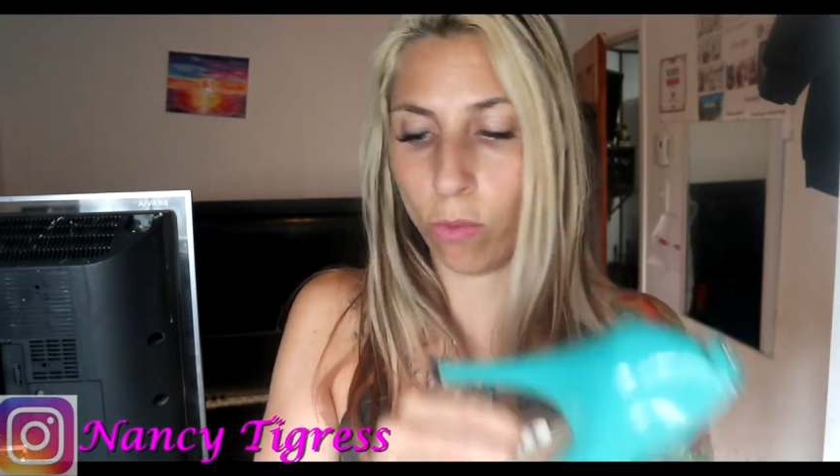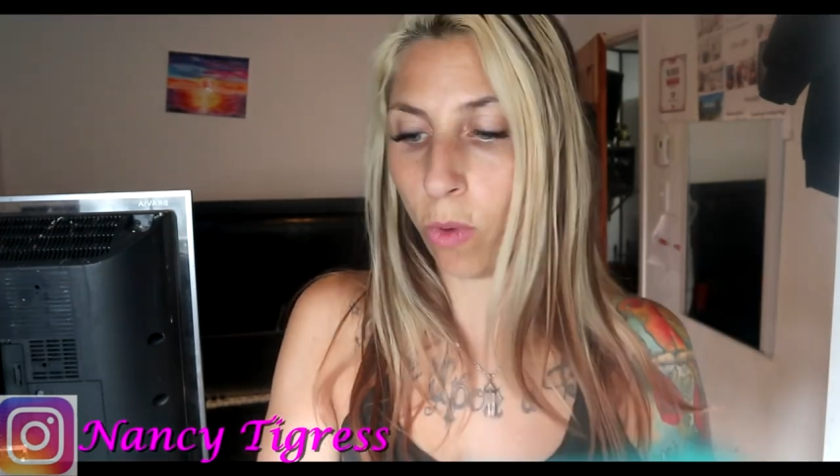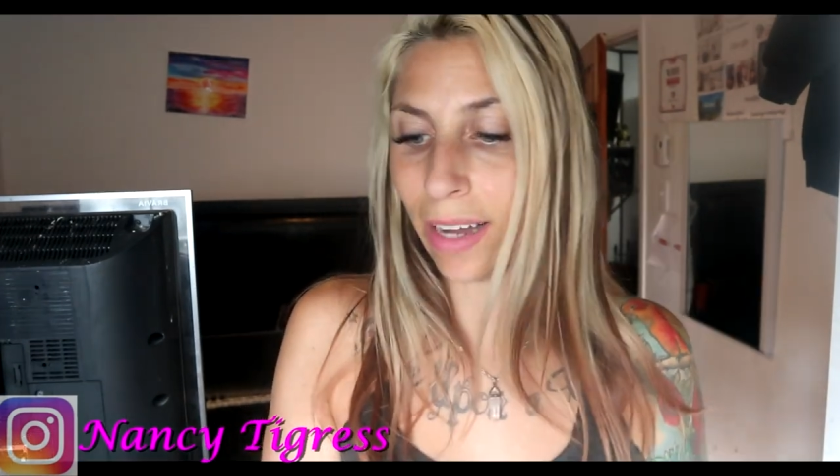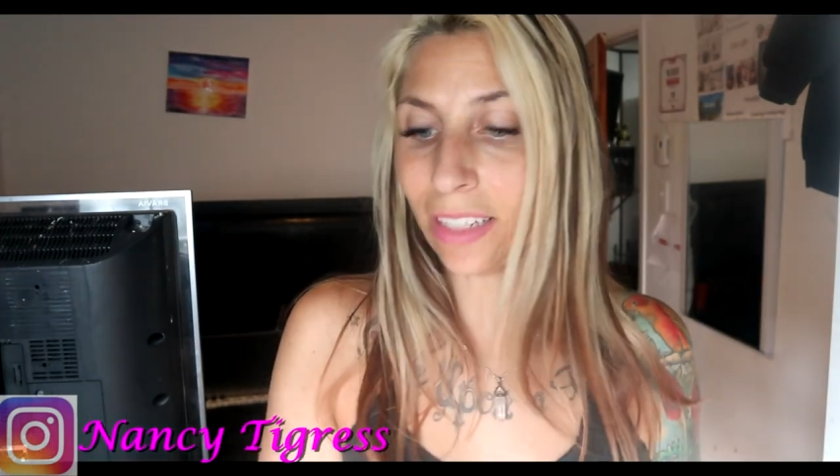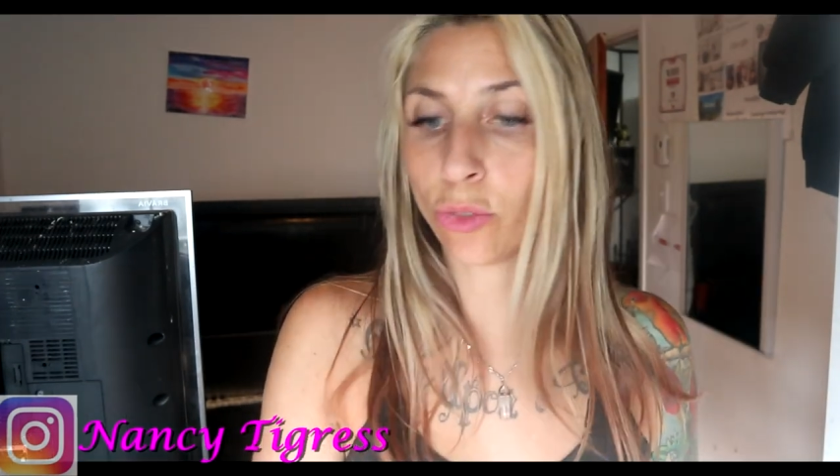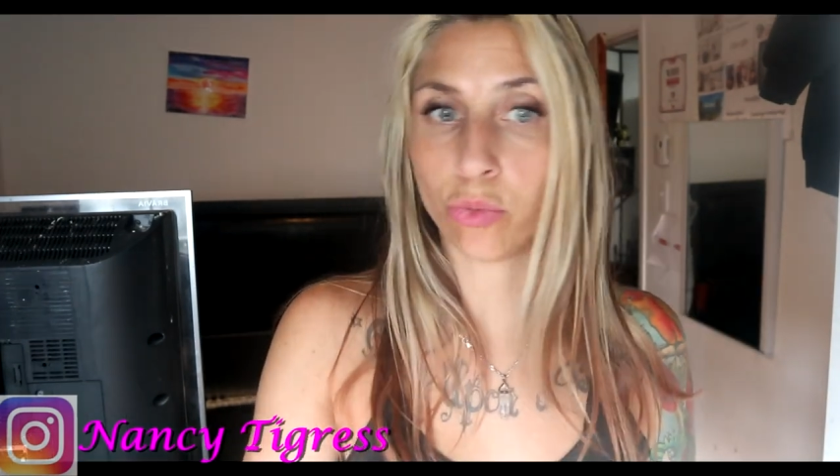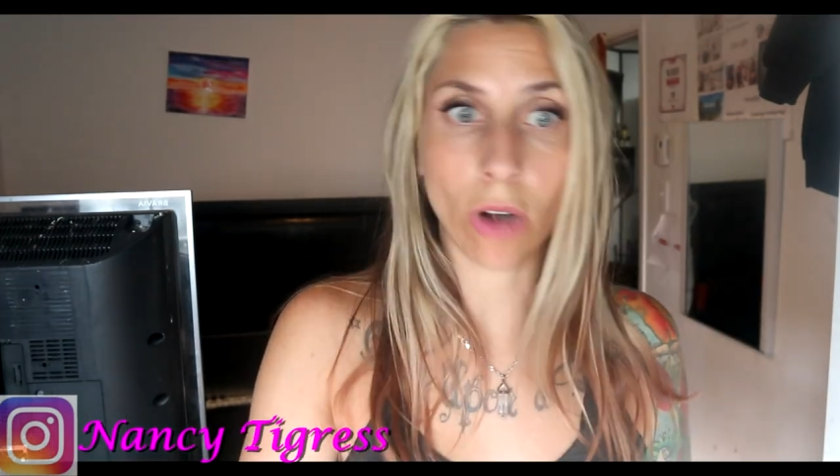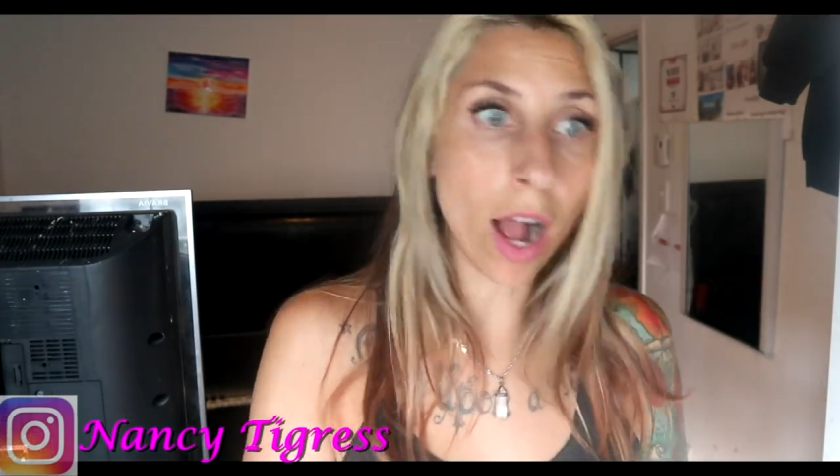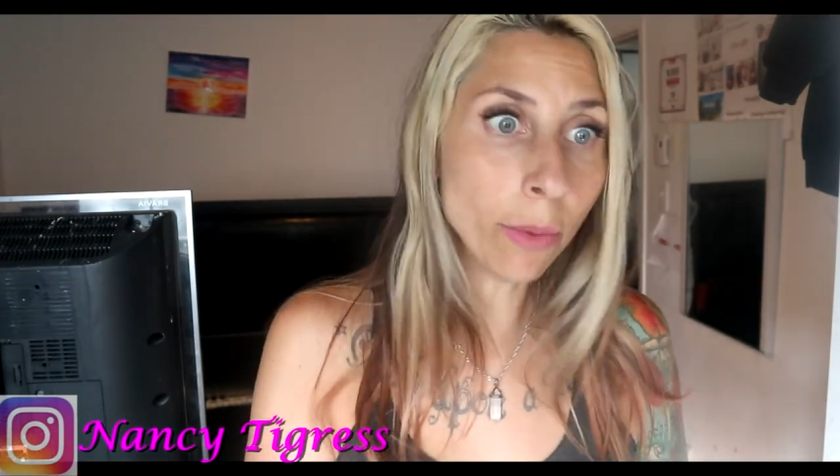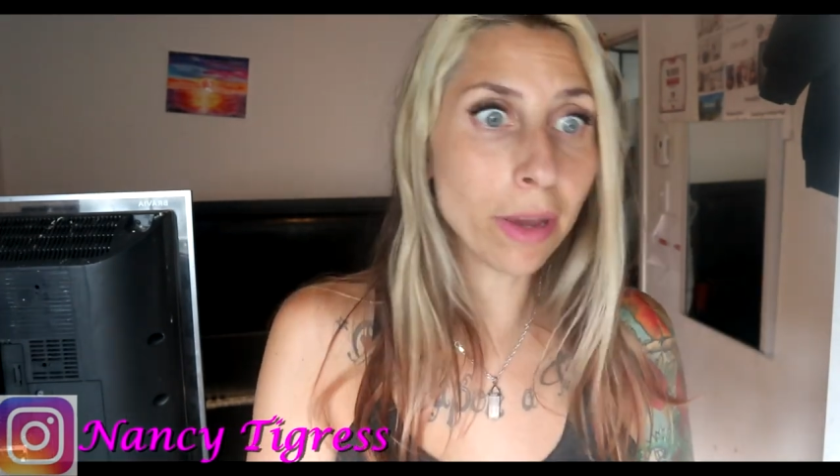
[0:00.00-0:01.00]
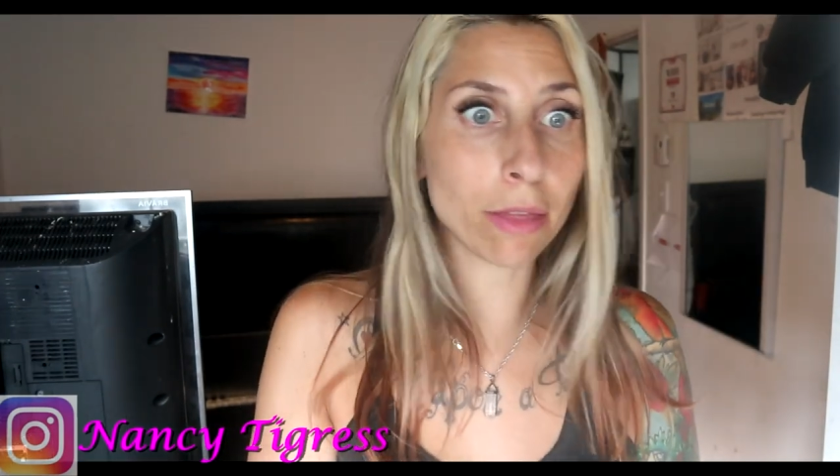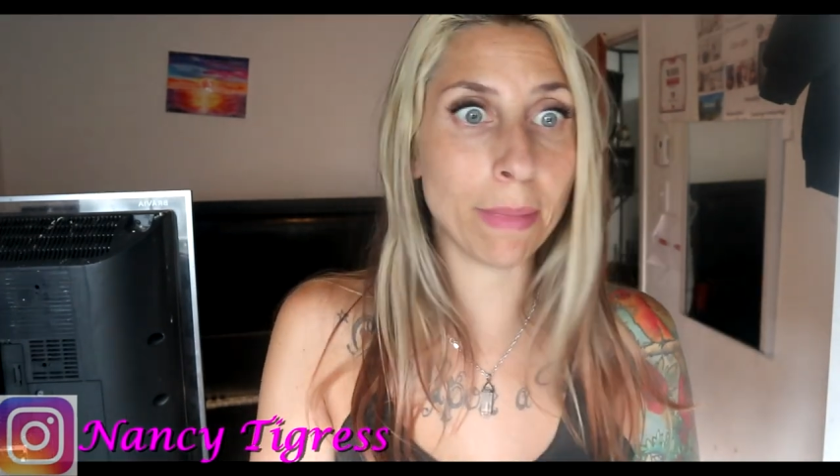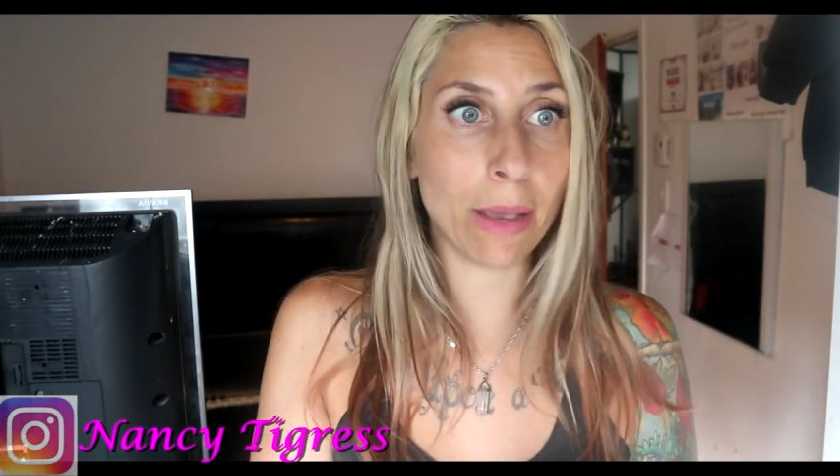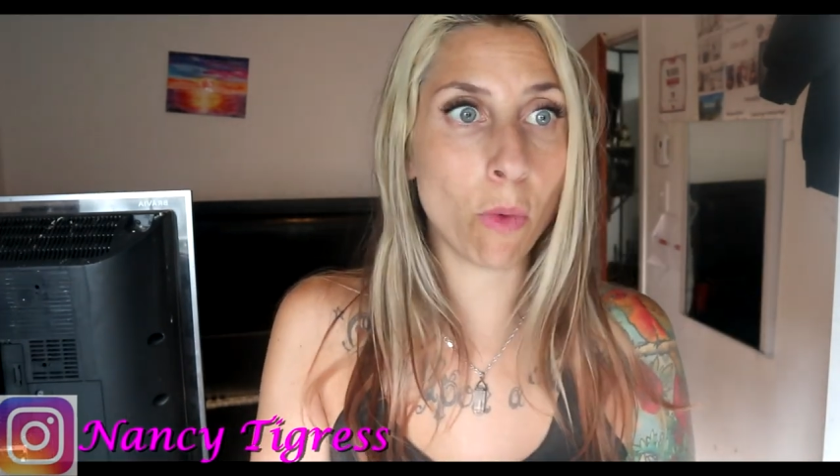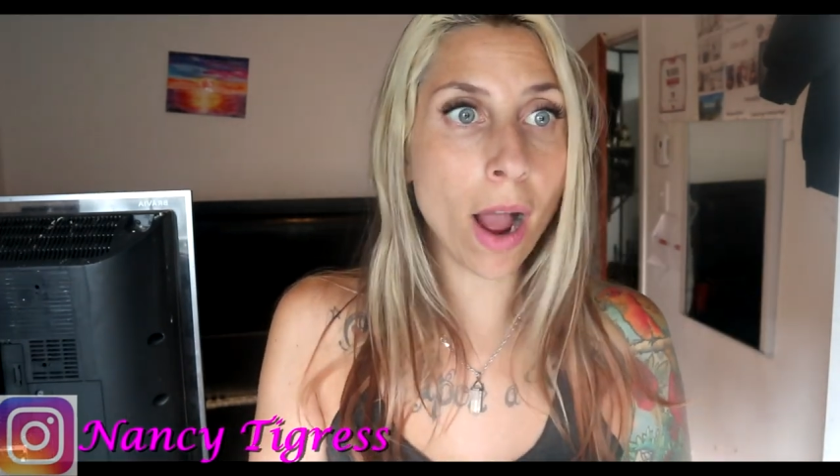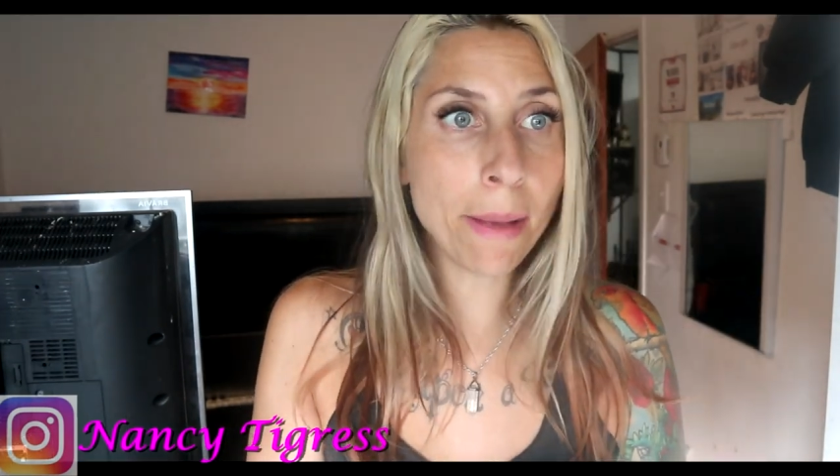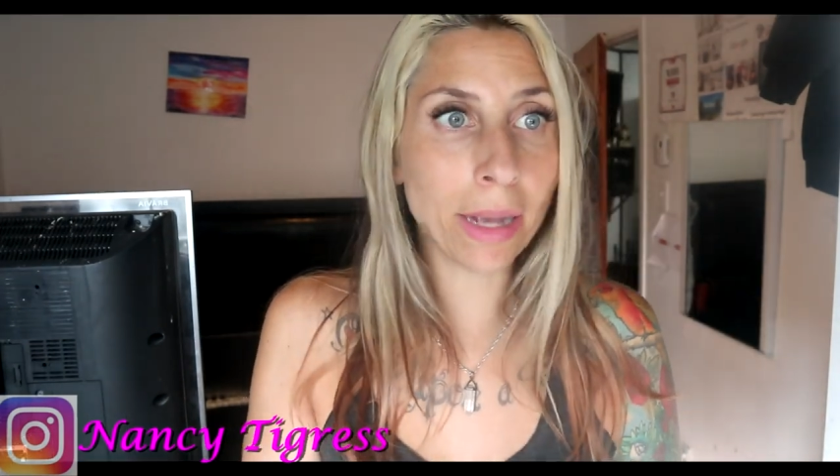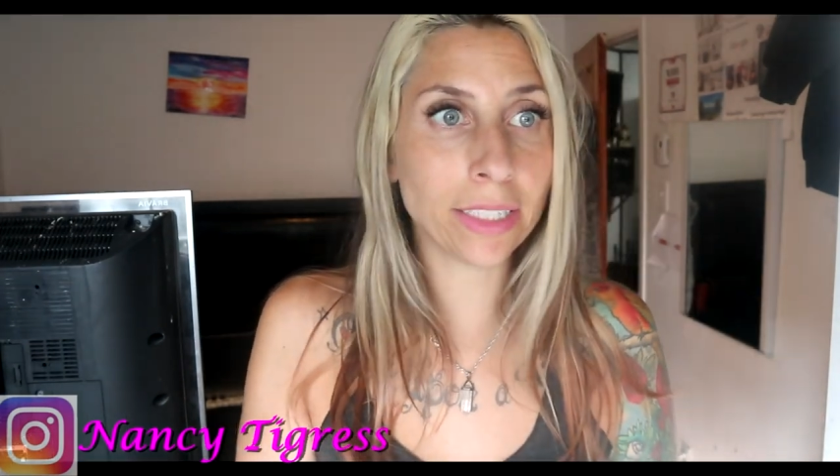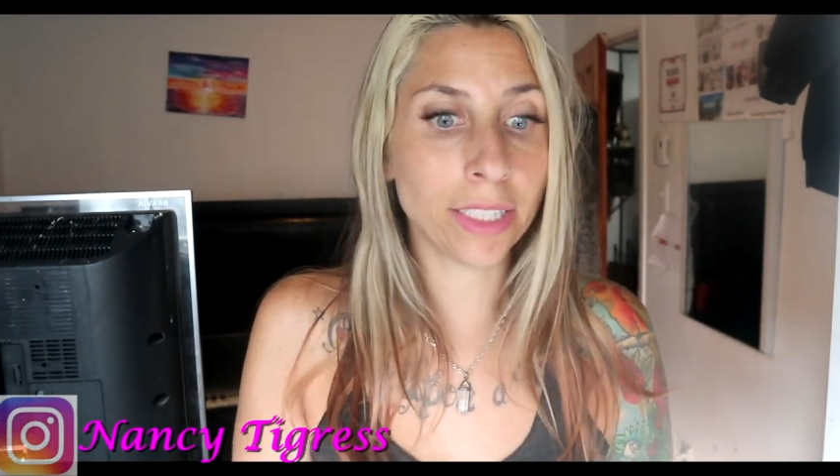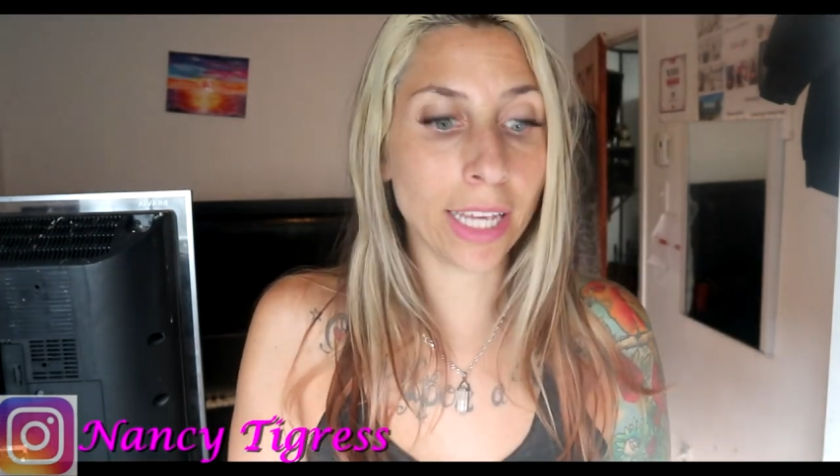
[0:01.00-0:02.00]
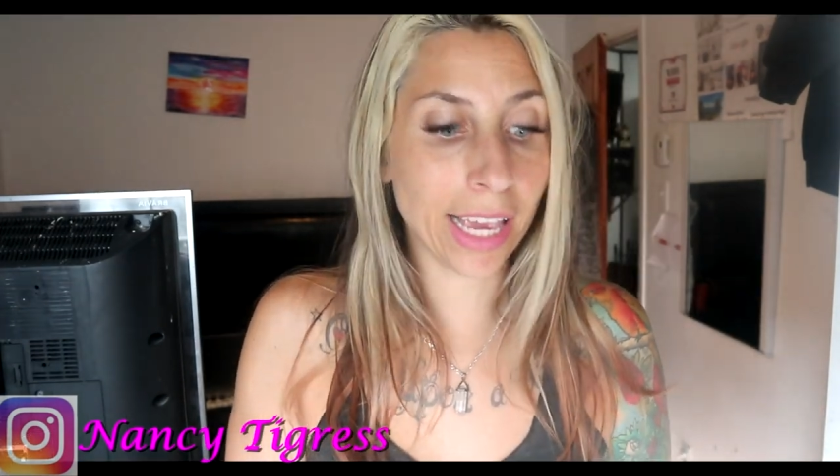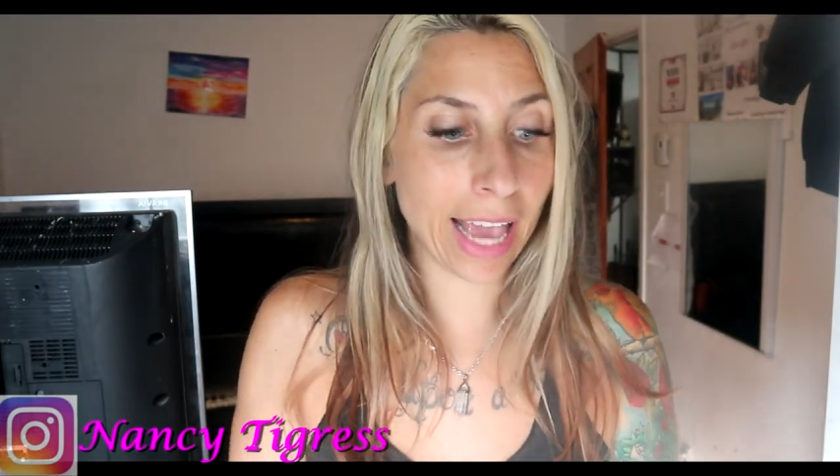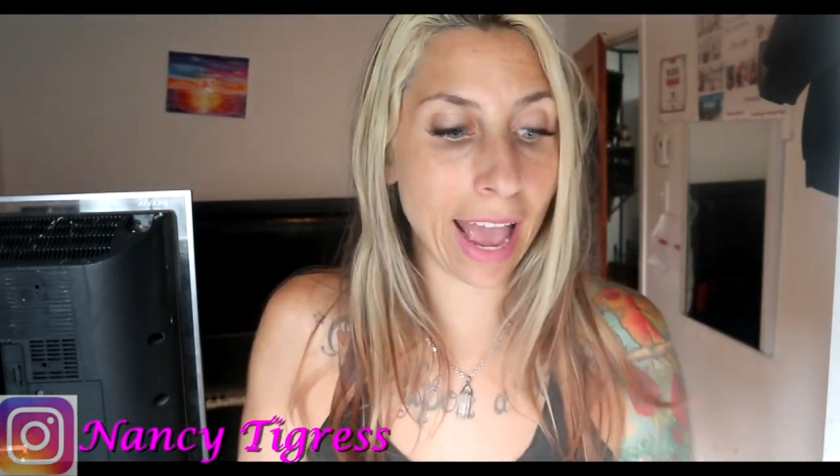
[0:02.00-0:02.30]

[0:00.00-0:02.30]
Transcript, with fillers: What is wrong with me? Why am I singing